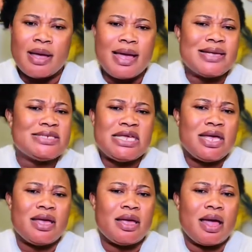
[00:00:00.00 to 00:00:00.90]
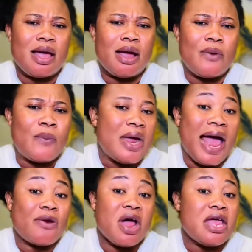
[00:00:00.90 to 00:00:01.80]
And see, we are
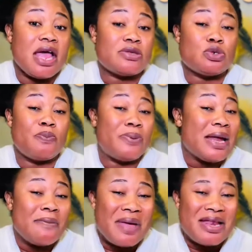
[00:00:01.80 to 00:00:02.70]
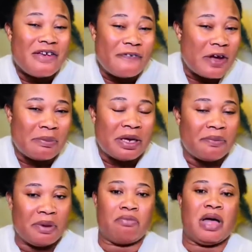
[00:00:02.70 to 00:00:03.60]
not here to blame any family
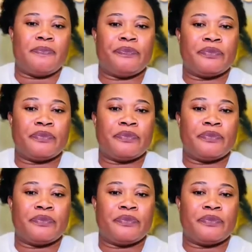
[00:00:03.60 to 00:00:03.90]
member